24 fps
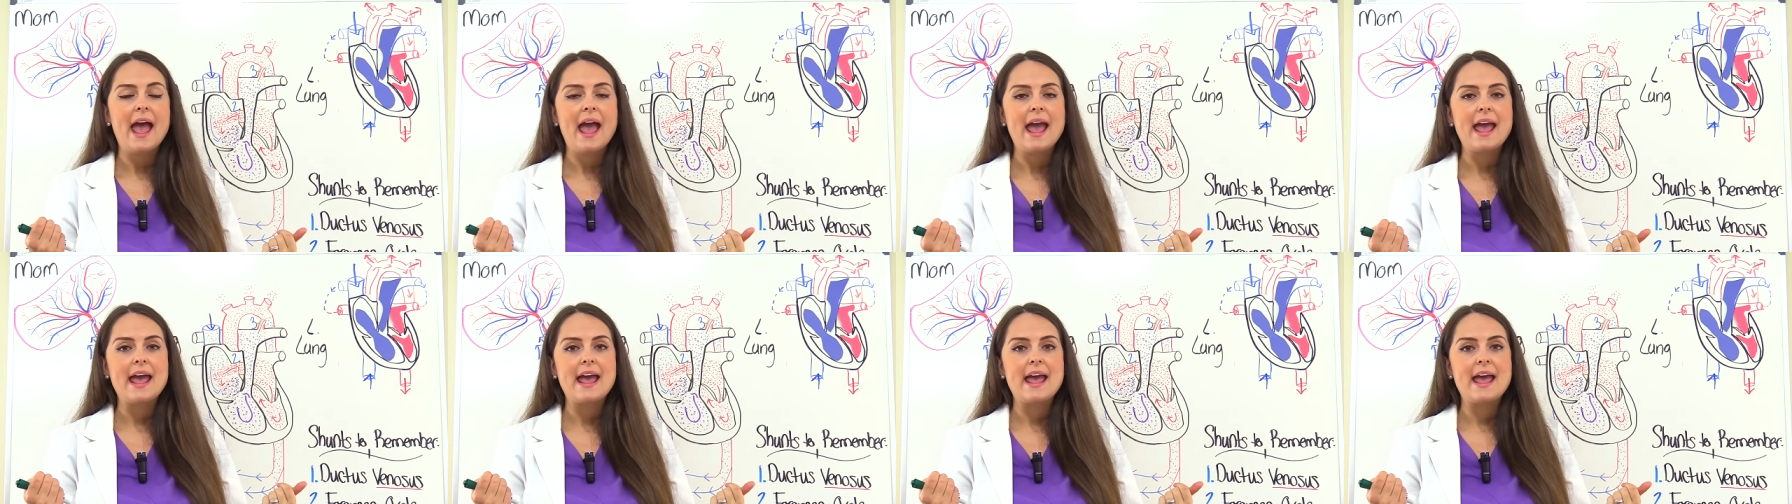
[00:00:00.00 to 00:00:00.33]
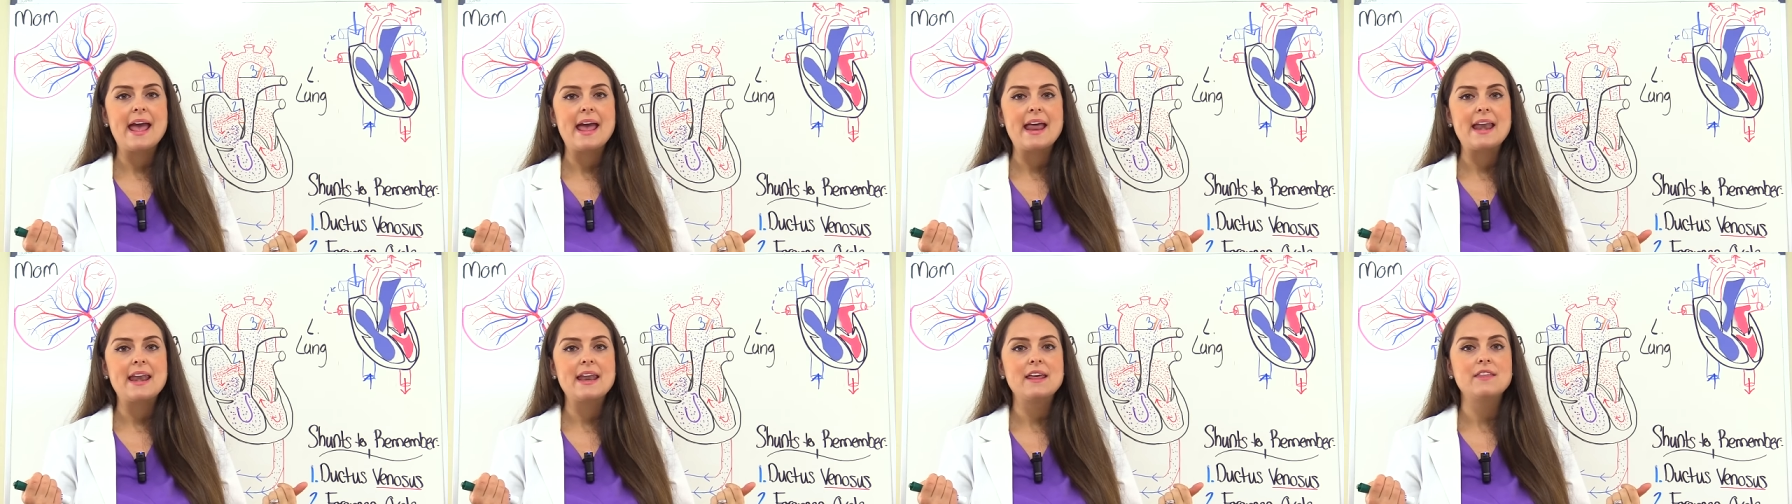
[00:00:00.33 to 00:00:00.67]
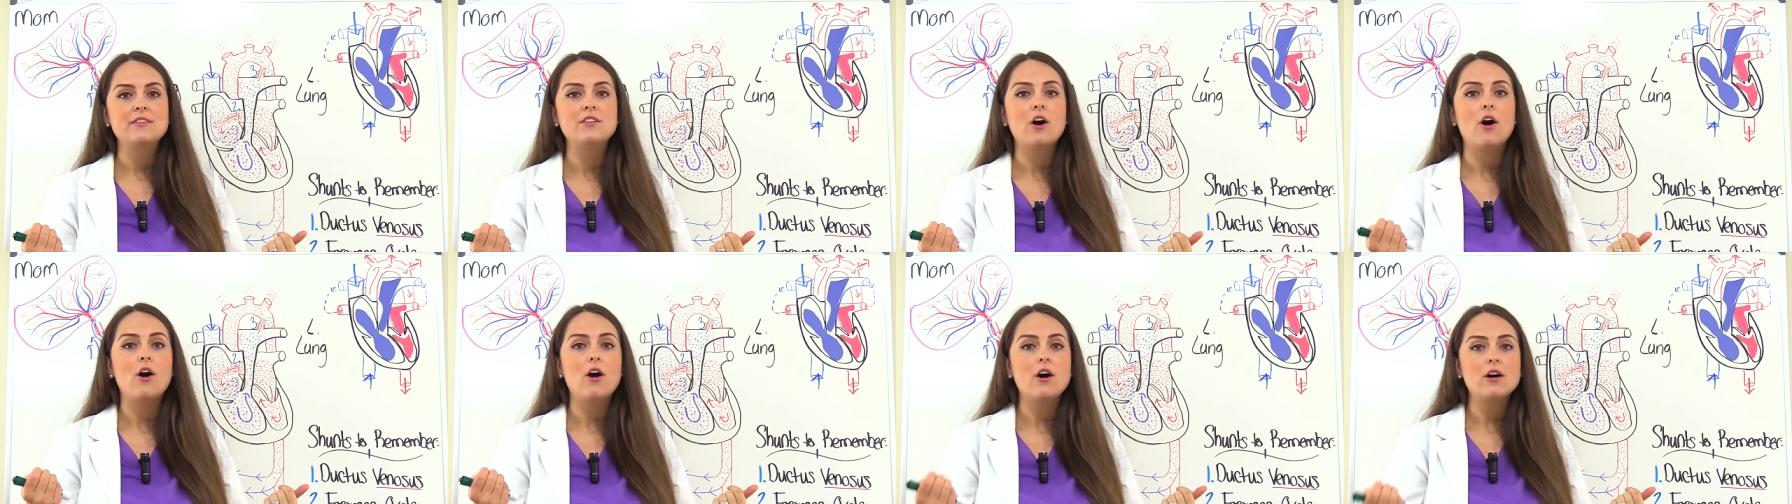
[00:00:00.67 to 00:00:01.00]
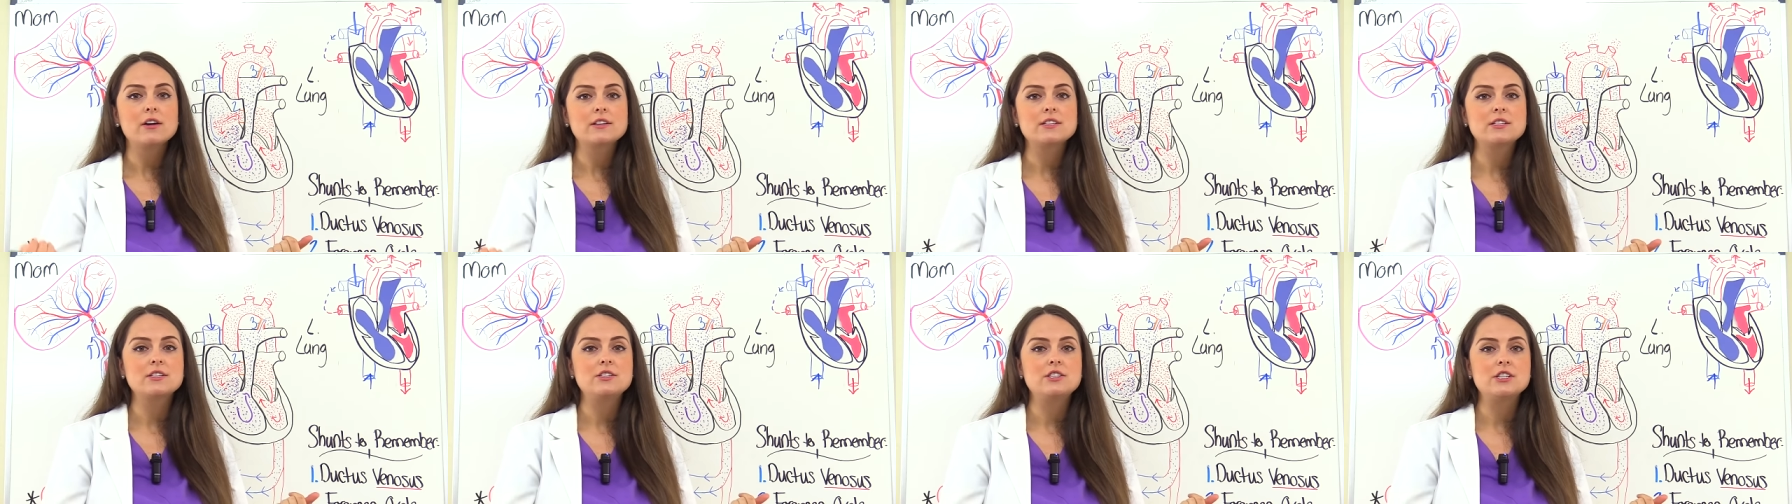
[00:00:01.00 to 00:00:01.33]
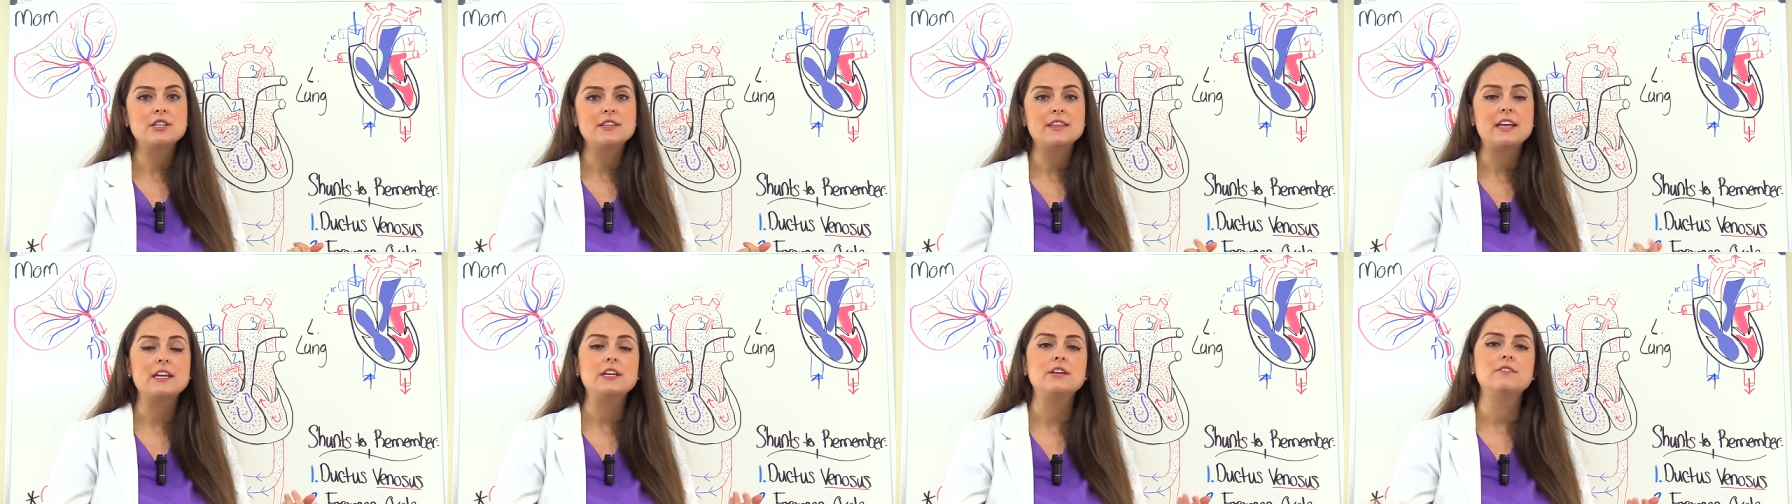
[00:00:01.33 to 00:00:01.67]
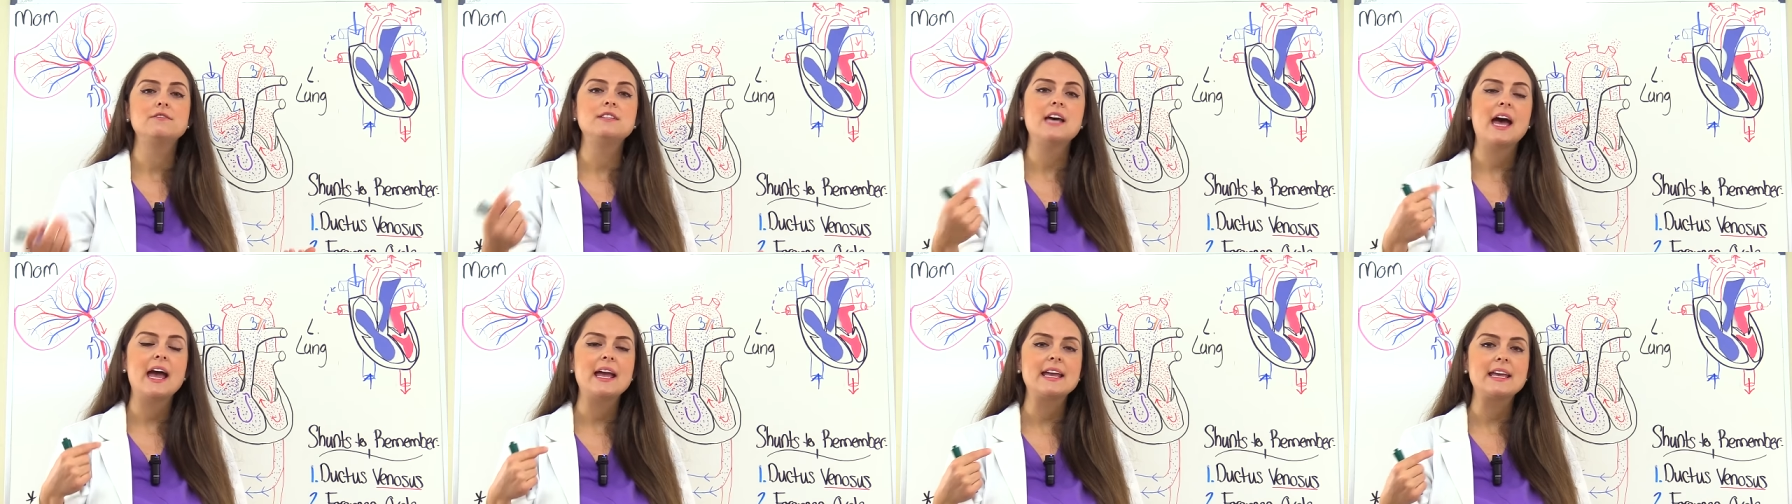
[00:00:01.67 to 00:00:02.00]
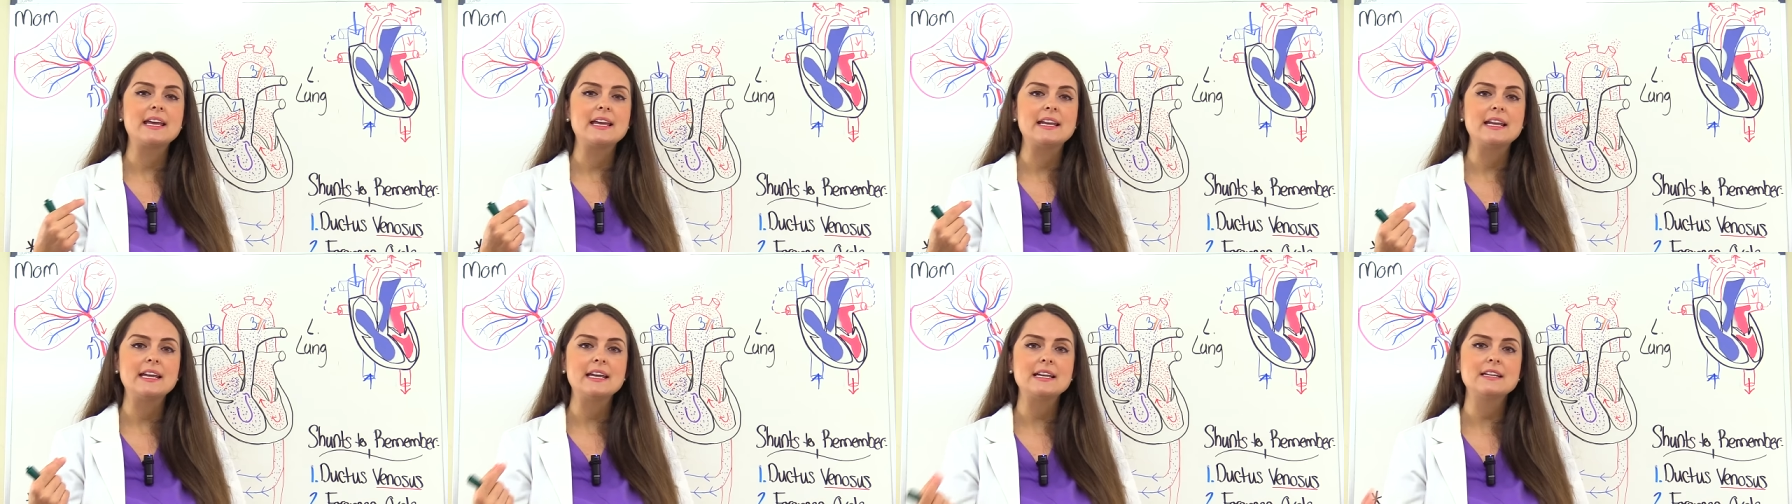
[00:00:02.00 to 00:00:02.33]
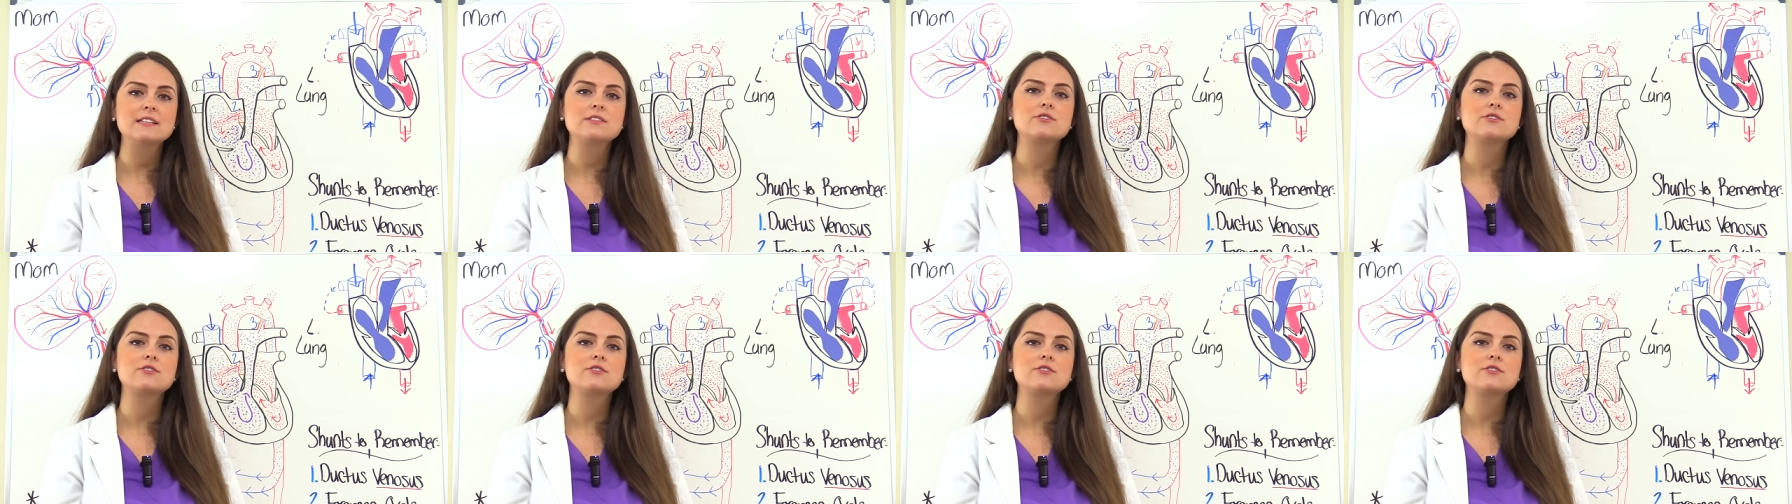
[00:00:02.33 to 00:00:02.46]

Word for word: and the oxygen that you've taken in